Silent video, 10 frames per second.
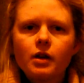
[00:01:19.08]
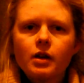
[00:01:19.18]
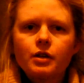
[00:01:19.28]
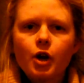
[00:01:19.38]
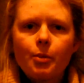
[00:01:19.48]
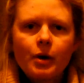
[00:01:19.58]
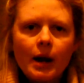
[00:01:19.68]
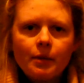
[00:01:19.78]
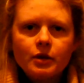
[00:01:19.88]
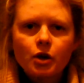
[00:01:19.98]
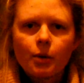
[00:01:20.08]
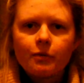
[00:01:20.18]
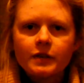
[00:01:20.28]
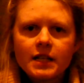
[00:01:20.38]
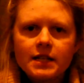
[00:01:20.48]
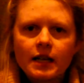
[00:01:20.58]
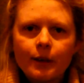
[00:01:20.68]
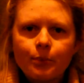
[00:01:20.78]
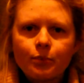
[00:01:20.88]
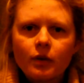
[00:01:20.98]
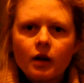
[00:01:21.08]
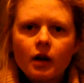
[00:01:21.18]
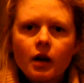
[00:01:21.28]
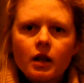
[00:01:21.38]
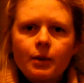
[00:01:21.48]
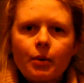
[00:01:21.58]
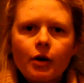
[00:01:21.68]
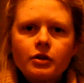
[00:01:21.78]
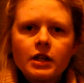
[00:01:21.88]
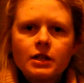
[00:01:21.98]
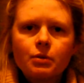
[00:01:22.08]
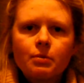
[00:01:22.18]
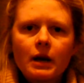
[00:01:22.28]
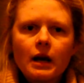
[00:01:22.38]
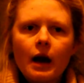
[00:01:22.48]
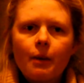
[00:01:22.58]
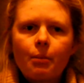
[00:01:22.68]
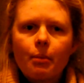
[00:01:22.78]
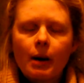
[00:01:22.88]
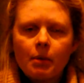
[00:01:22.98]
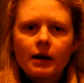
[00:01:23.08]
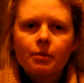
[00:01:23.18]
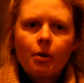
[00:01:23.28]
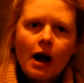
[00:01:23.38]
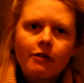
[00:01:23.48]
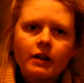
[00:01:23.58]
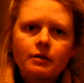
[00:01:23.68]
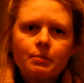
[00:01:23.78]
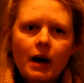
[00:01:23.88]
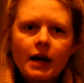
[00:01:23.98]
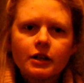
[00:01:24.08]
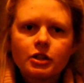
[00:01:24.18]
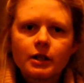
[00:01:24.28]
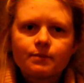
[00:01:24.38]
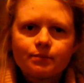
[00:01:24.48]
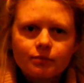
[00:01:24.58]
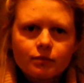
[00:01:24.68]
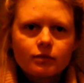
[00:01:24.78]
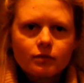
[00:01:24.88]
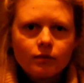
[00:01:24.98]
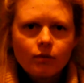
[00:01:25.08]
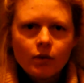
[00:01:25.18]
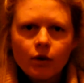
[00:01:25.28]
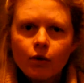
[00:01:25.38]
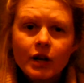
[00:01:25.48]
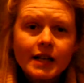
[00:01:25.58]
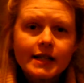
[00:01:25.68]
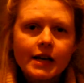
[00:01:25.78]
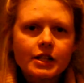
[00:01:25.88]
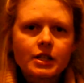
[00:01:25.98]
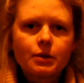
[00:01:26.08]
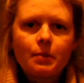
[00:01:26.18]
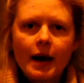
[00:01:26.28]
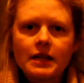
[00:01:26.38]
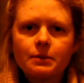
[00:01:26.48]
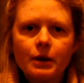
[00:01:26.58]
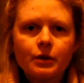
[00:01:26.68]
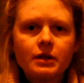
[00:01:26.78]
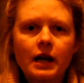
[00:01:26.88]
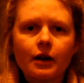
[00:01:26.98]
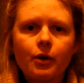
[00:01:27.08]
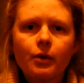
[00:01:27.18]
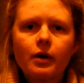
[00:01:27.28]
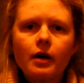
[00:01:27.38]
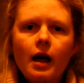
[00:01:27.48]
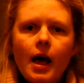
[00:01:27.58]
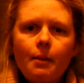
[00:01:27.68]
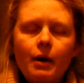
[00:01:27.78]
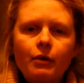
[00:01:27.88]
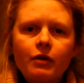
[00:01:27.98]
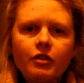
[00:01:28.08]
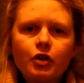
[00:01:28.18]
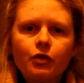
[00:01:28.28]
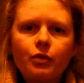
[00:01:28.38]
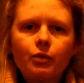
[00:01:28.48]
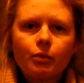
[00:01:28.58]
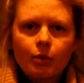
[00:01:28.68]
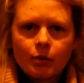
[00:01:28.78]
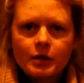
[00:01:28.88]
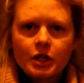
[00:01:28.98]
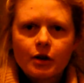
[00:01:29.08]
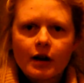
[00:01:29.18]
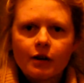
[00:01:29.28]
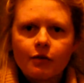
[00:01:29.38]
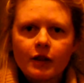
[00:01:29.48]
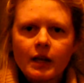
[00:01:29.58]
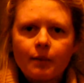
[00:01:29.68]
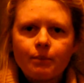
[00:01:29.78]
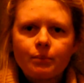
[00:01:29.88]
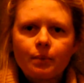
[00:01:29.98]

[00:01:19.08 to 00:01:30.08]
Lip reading: So it put up the job for tender. The project would be a public-private partnership. Organisations would pay to build the tunnel, but revenue would be generated for them,